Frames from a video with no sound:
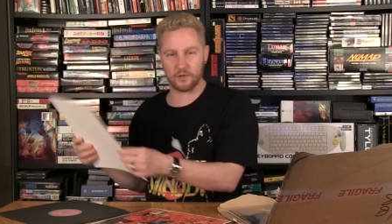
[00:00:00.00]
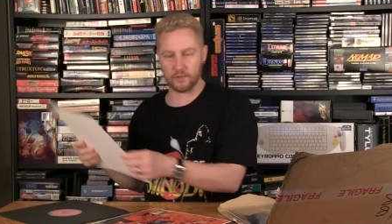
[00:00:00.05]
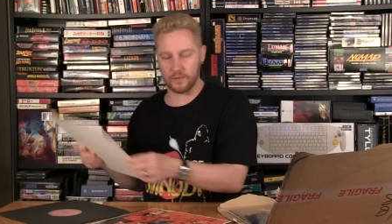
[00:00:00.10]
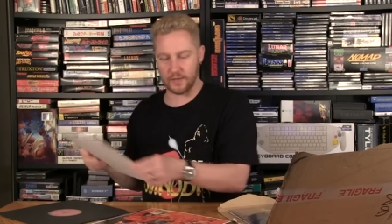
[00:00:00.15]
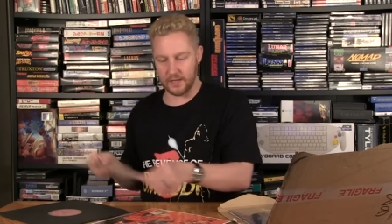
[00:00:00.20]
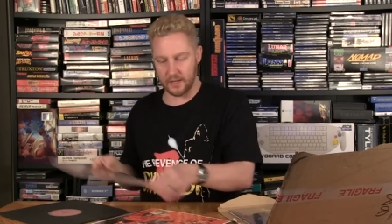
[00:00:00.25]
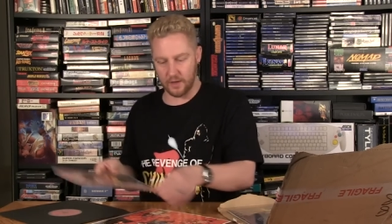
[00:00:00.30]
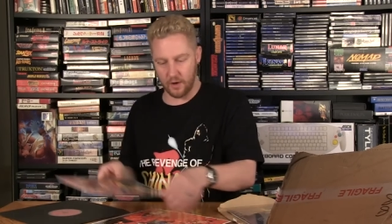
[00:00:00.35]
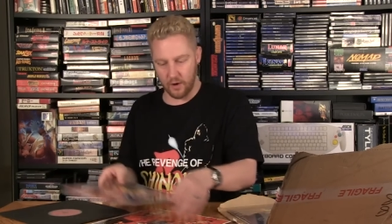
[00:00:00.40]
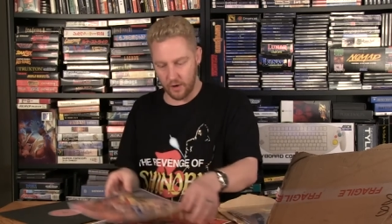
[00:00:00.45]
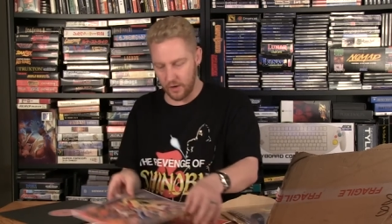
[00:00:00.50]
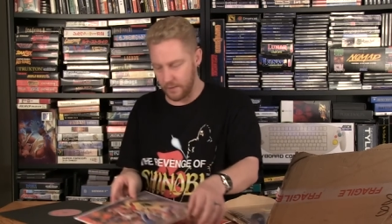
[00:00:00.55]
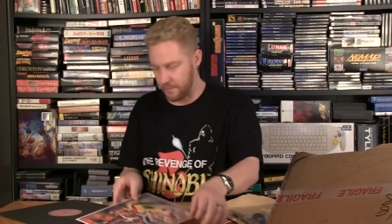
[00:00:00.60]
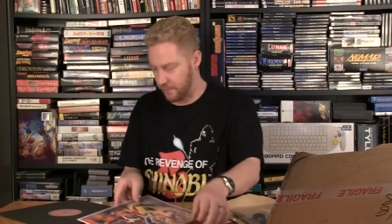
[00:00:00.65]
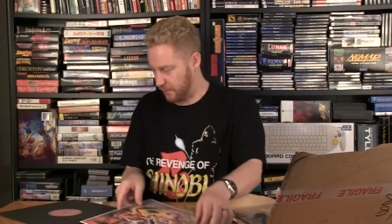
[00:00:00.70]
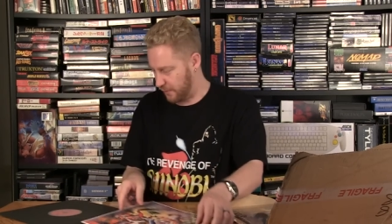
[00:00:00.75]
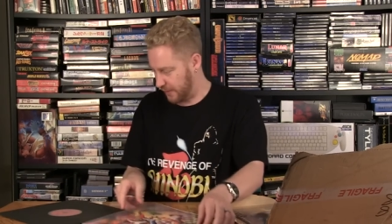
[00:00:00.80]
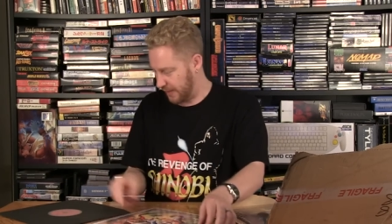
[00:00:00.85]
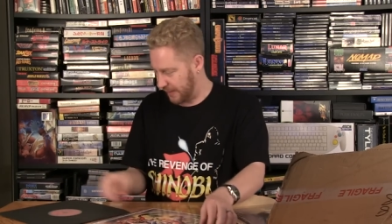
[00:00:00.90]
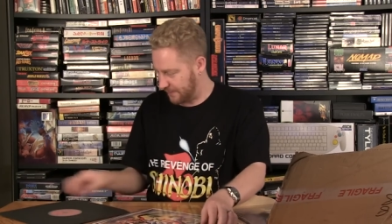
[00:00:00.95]
It's really
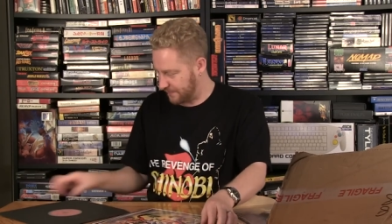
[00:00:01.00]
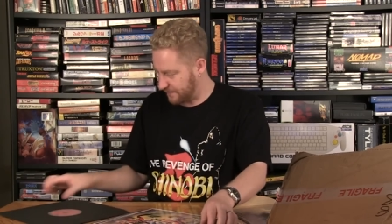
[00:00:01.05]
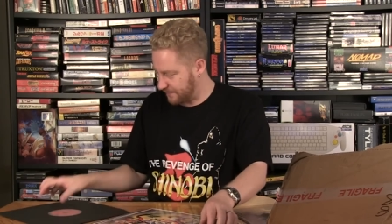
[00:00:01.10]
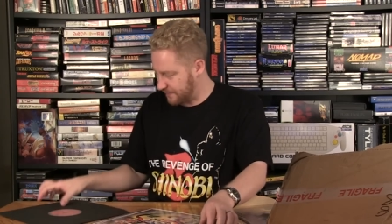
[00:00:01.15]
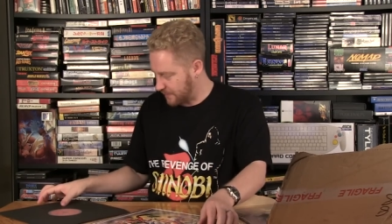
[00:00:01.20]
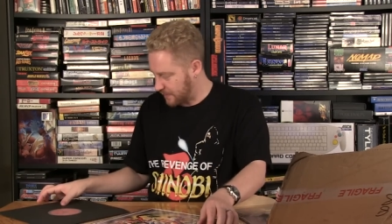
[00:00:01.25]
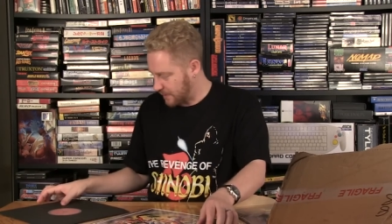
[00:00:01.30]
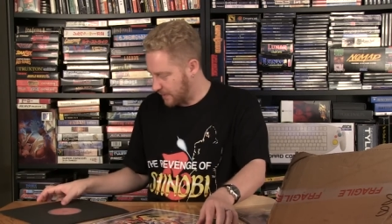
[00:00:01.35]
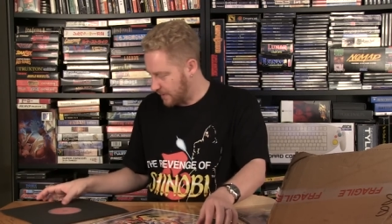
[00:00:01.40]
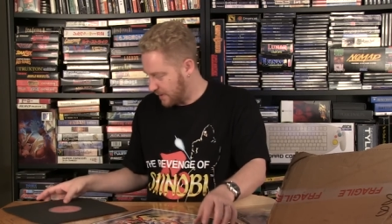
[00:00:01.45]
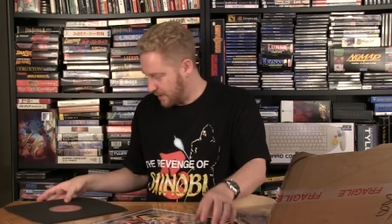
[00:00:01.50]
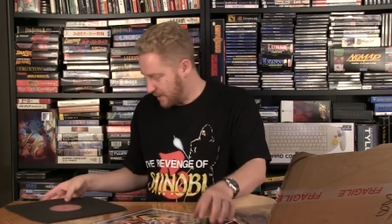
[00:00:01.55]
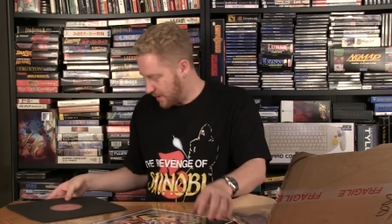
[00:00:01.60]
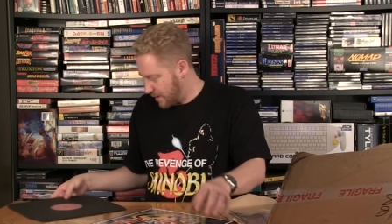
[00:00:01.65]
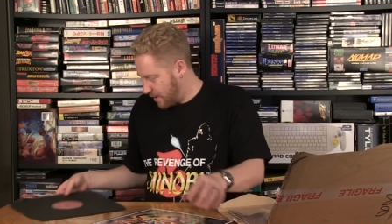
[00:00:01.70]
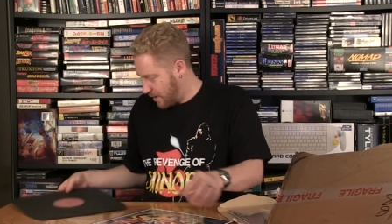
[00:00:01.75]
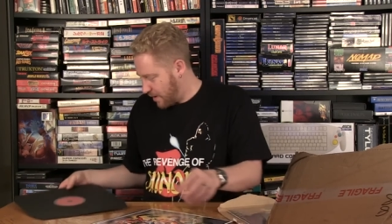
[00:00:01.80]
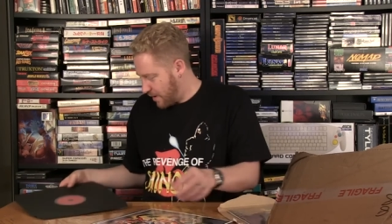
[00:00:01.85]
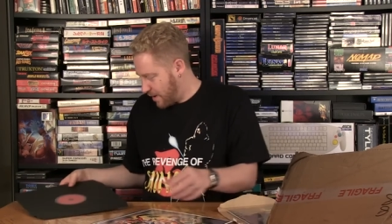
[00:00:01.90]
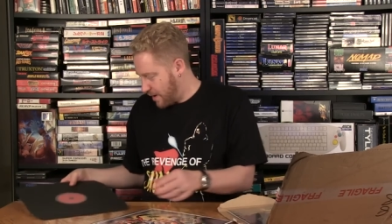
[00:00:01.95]
cardboardy.
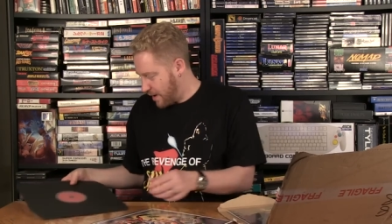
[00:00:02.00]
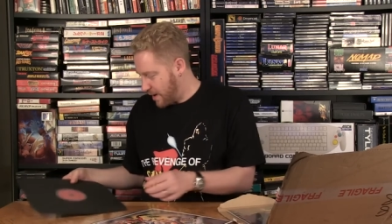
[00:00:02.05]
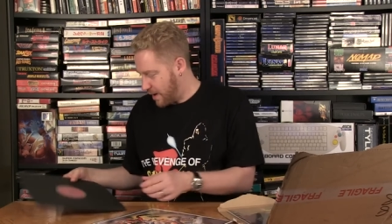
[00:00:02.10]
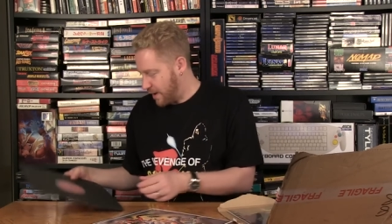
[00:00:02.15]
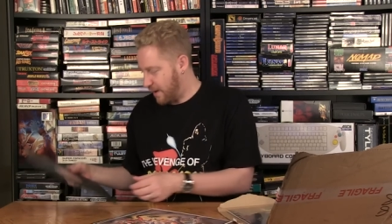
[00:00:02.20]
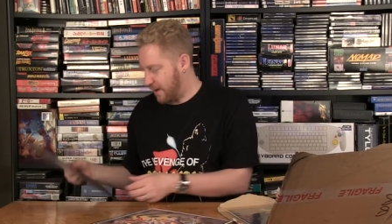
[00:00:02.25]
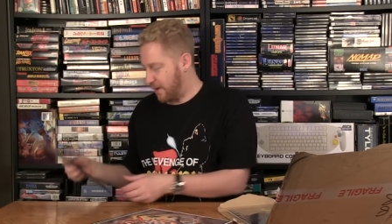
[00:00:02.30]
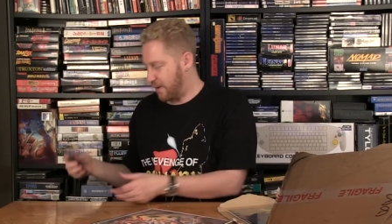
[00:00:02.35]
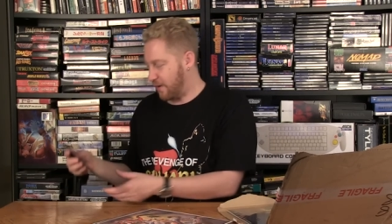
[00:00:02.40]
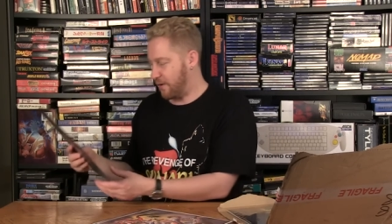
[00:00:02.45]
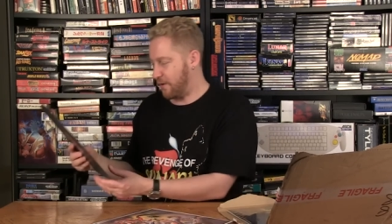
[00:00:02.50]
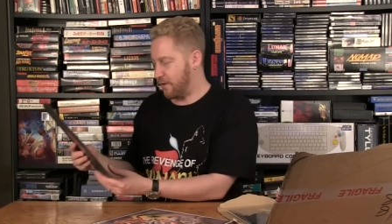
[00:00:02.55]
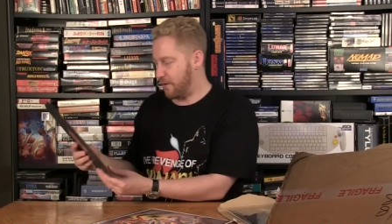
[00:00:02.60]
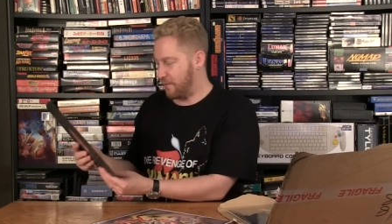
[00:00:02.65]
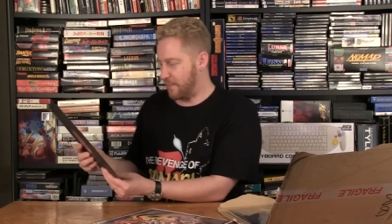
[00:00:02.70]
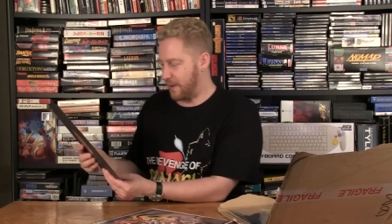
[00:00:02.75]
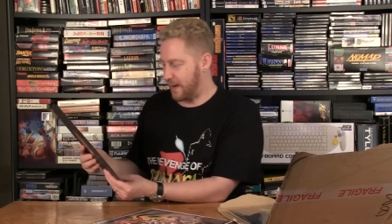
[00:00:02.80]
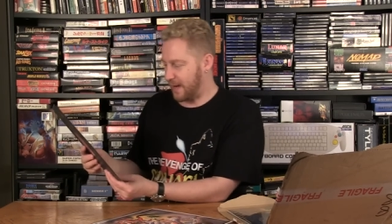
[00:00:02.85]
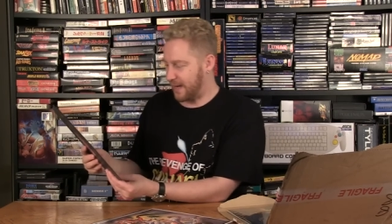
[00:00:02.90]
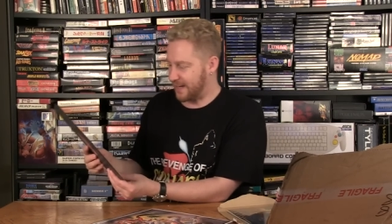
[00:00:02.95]

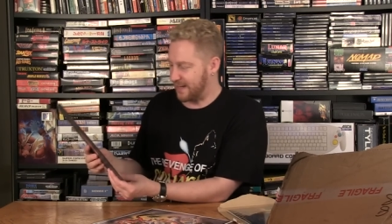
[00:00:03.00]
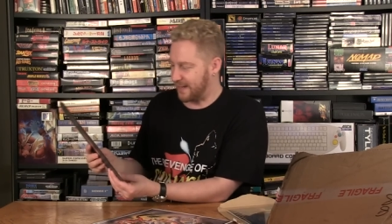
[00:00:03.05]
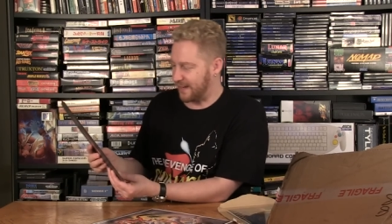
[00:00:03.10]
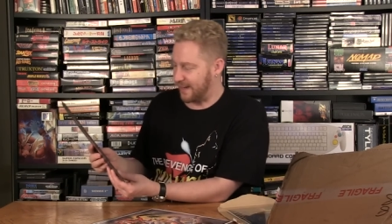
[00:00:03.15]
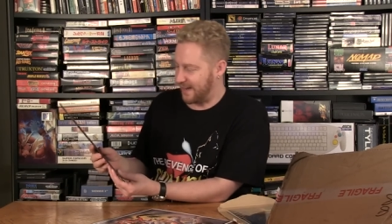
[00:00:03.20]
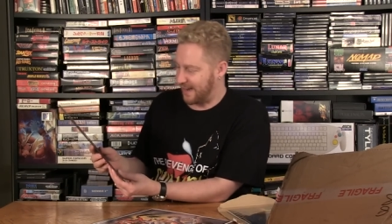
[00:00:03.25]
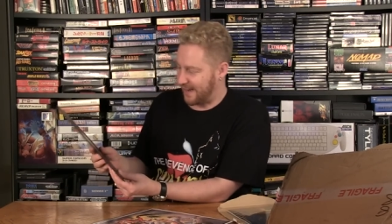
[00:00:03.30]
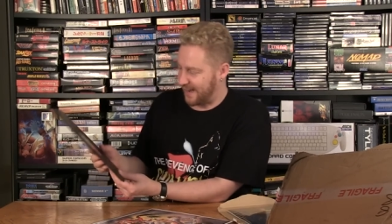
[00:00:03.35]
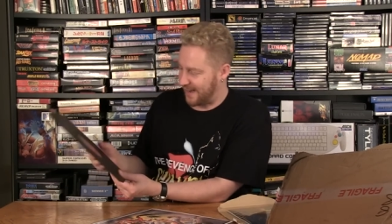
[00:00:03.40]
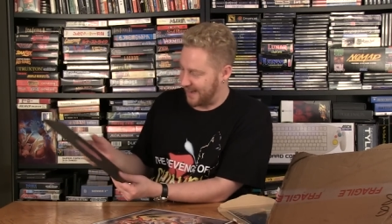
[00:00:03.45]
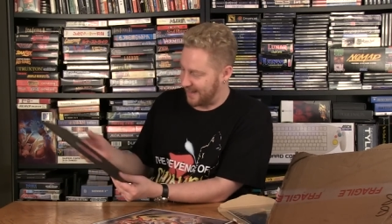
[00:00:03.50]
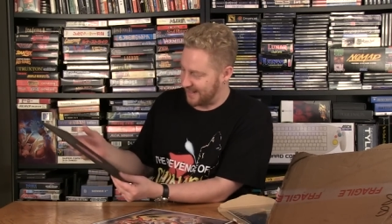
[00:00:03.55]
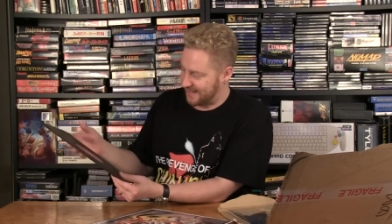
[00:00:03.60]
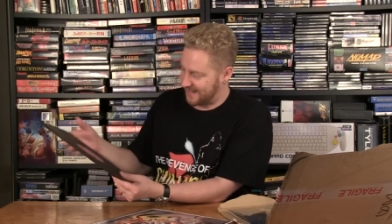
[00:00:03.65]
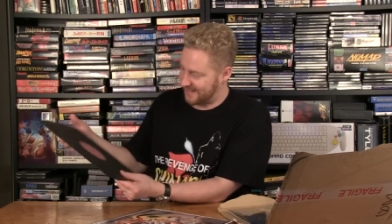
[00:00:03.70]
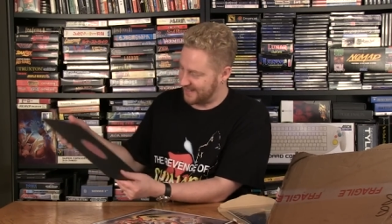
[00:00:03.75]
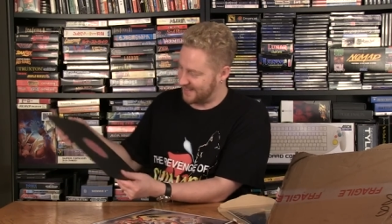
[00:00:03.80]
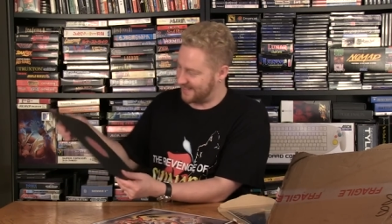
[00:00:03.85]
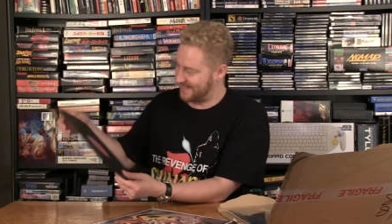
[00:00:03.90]
Oh my god.